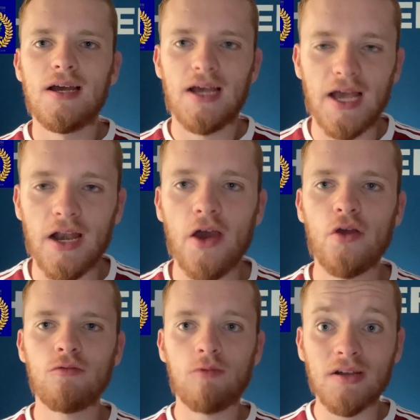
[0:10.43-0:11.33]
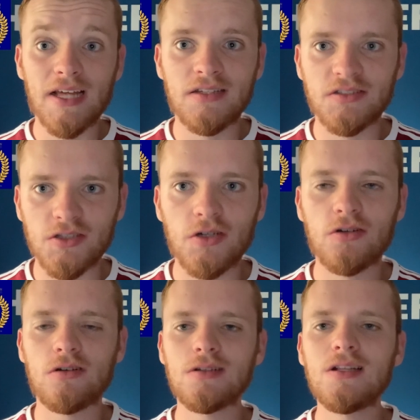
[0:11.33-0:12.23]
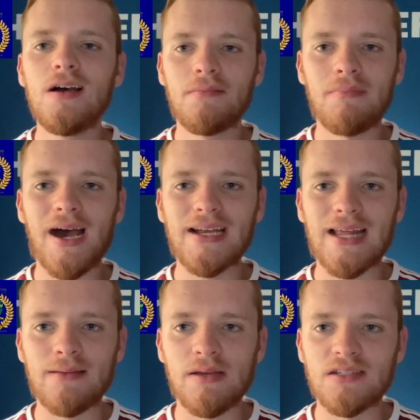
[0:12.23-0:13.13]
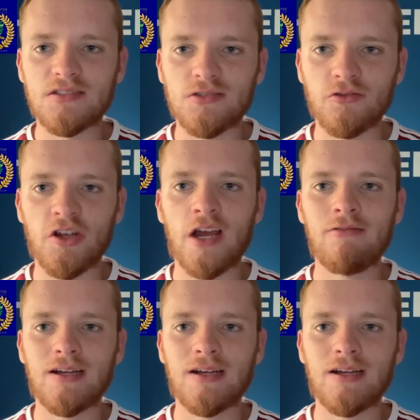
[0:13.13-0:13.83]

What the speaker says: Hello, one and all. My name is Rio,